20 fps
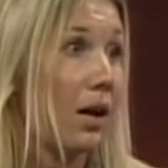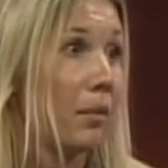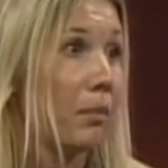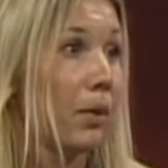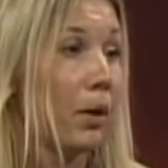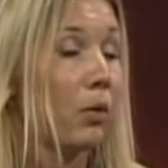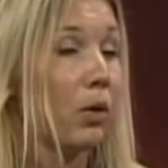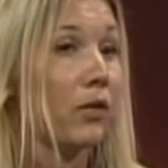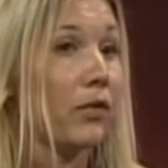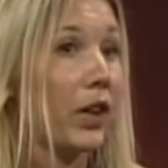
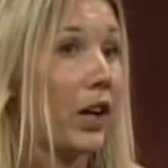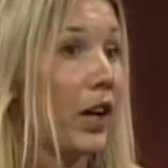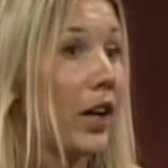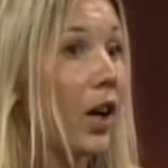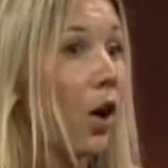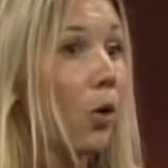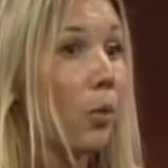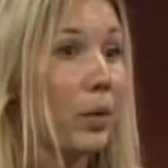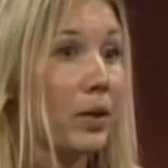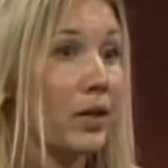But we're very
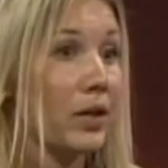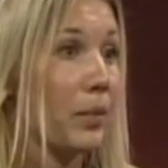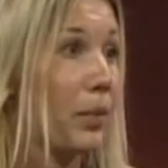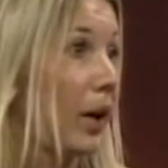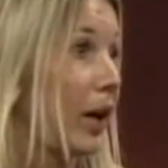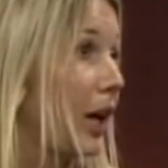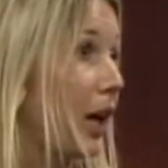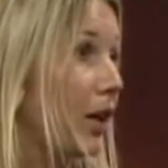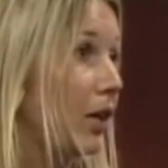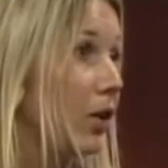open to
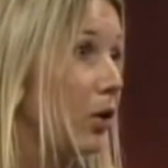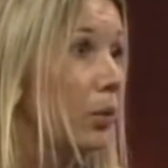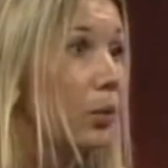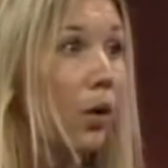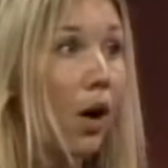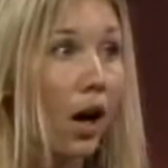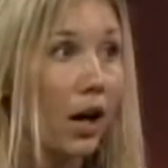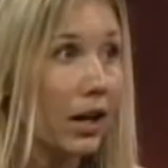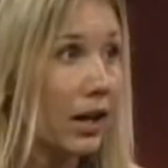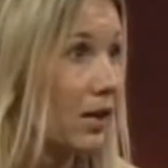bringing new
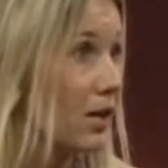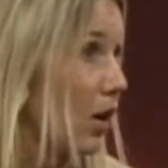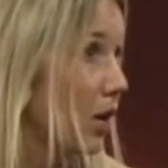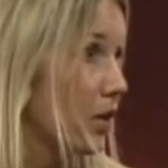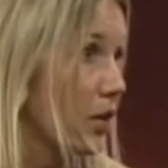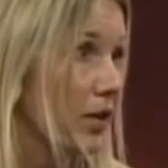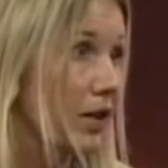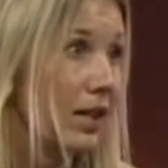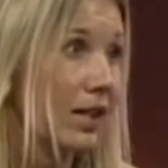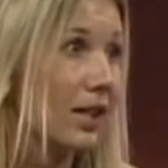products
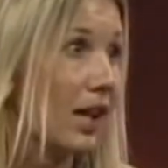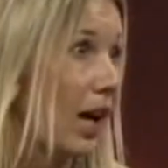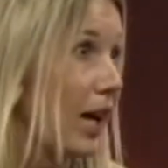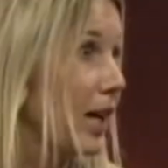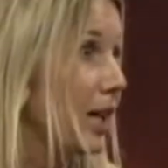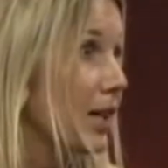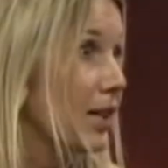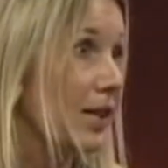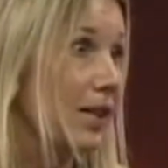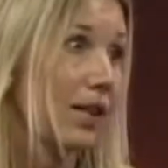onto the
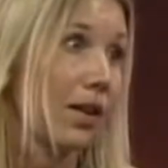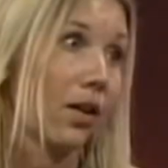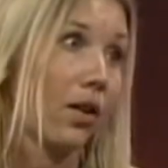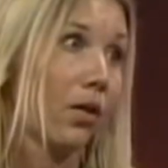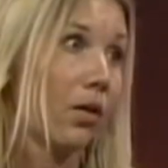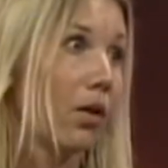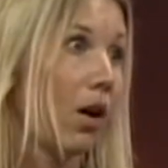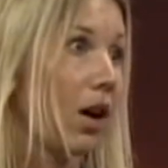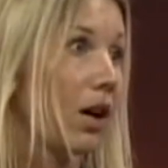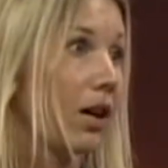site,
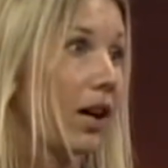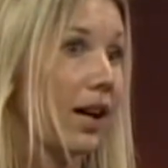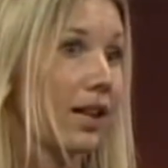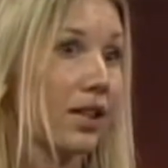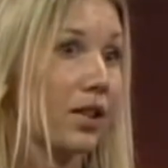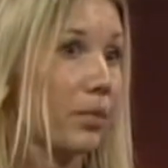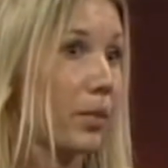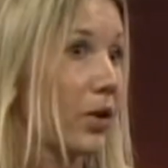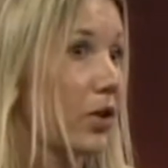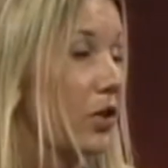so our
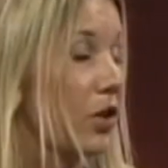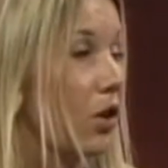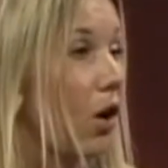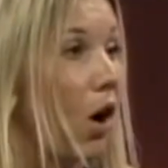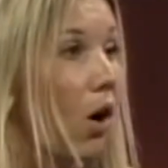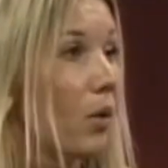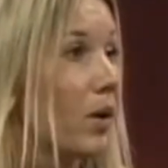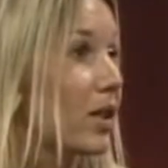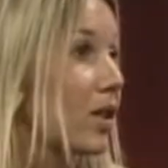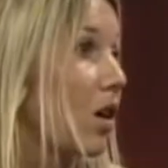customers are
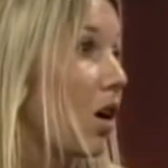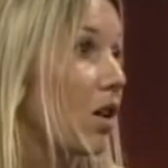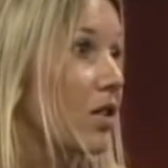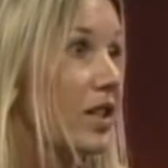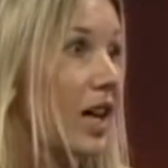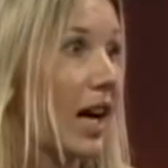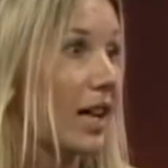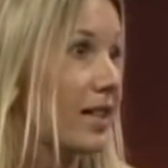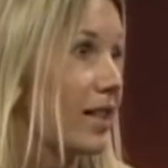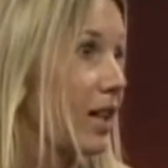always
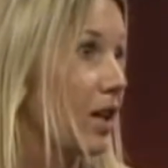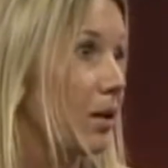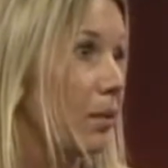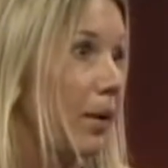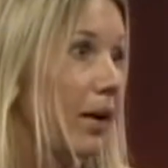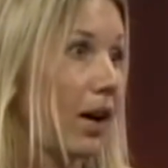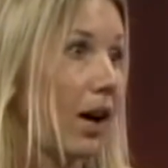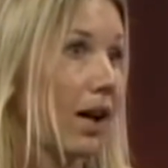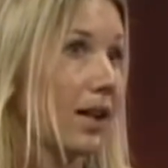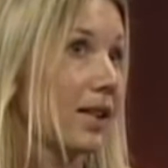contacting
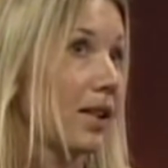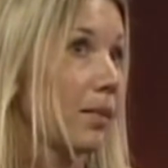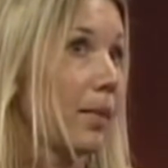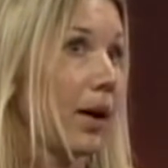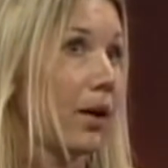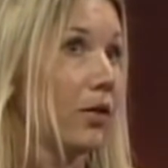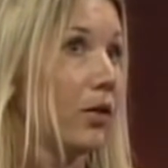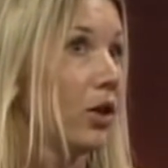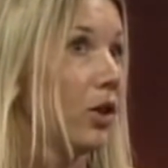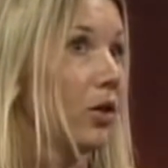us
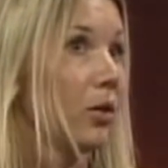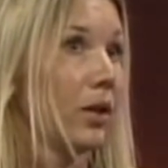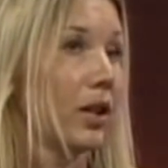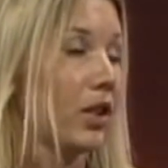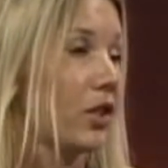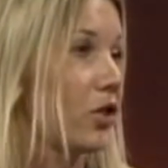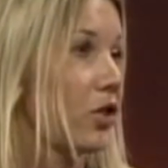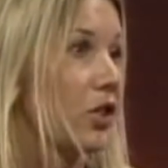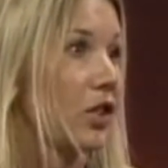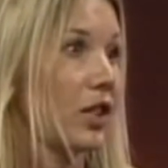about new and
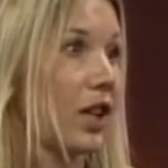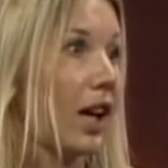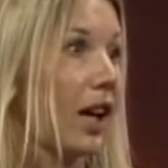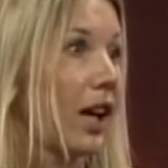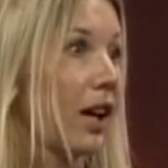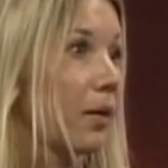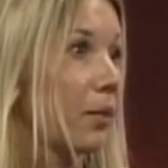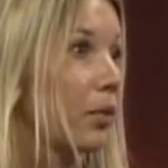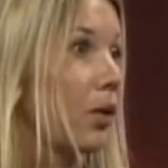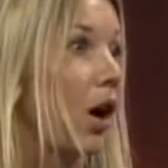
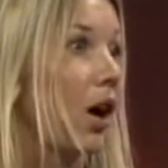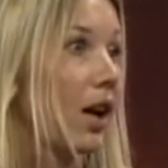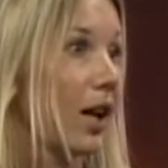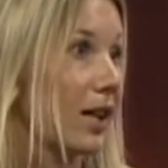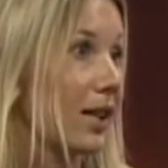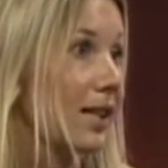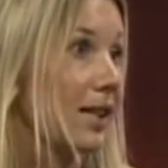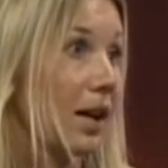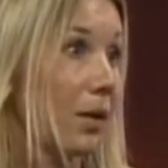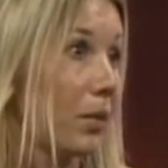interesting
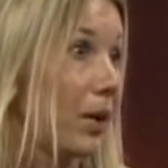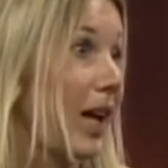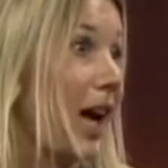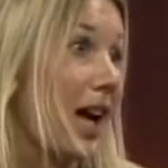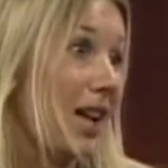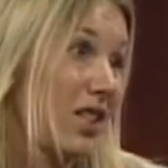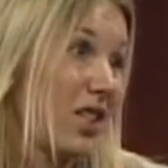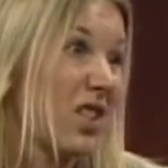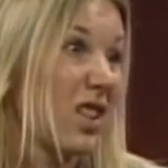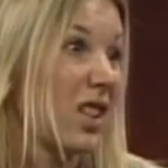products that we
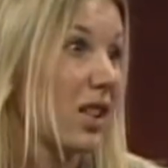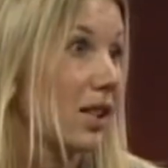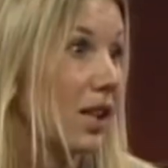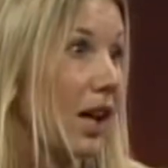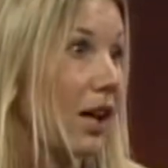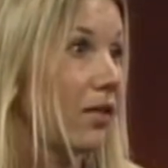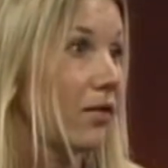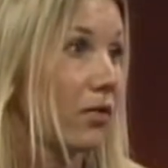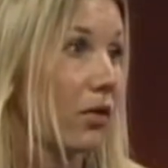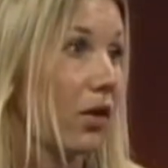add to the
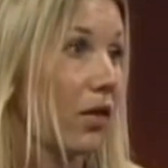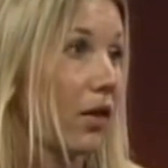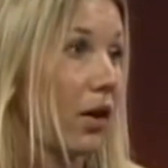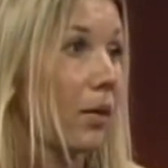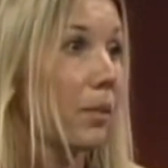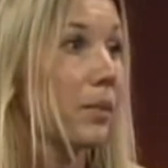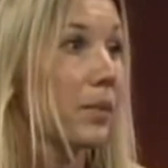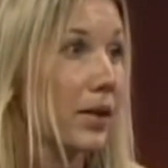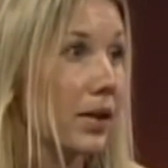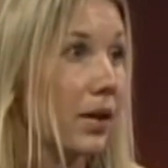site for
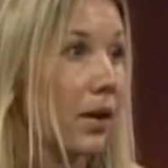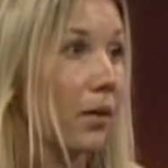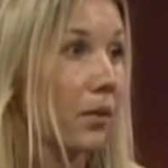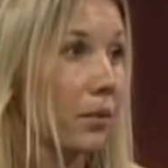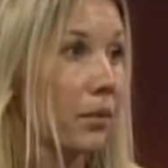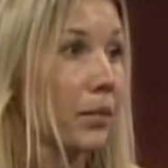them. So